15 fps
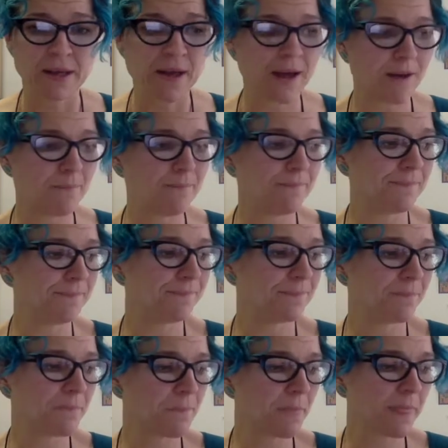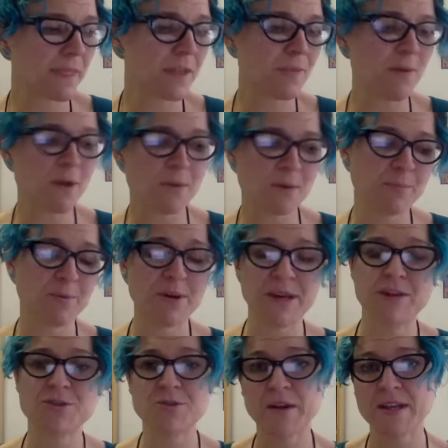You might want to put
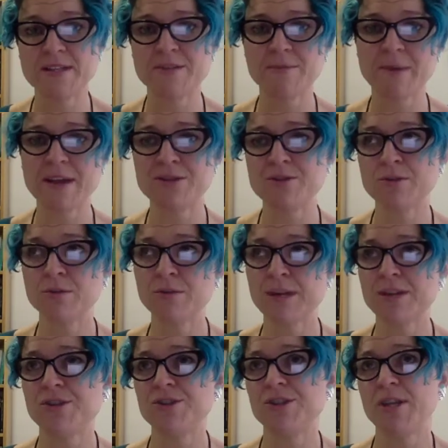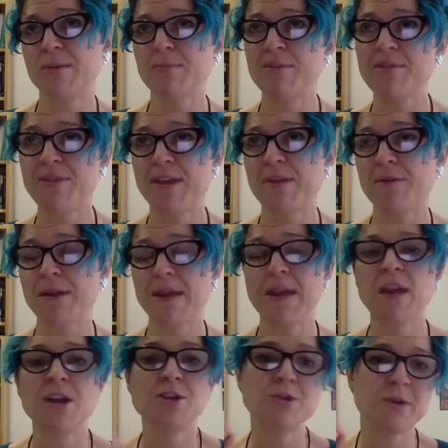in transformational leadership theory,
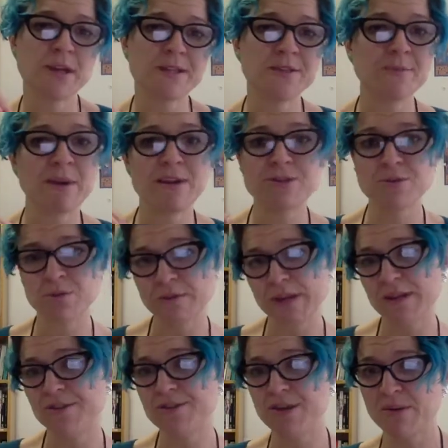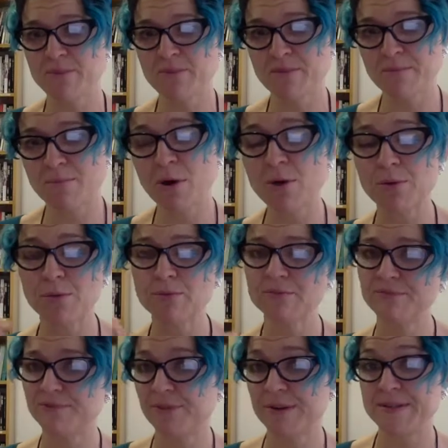transformational leadership model,
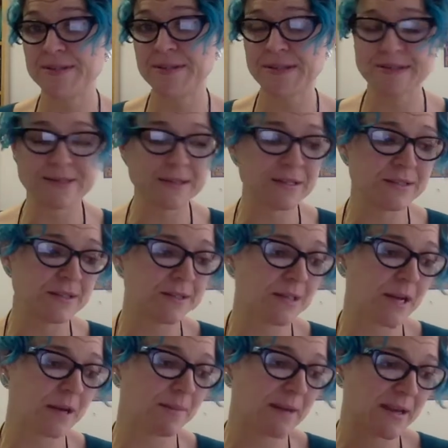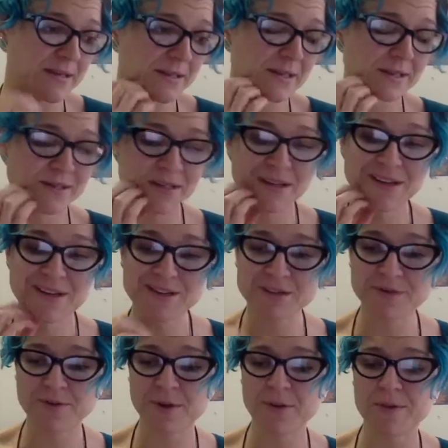for instance, into the databases to
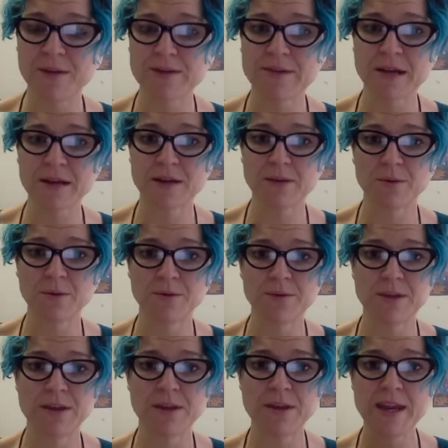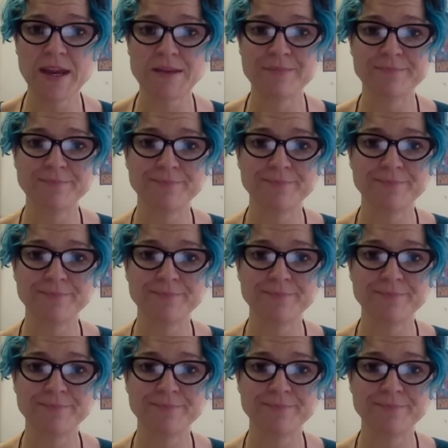find those articles that you need.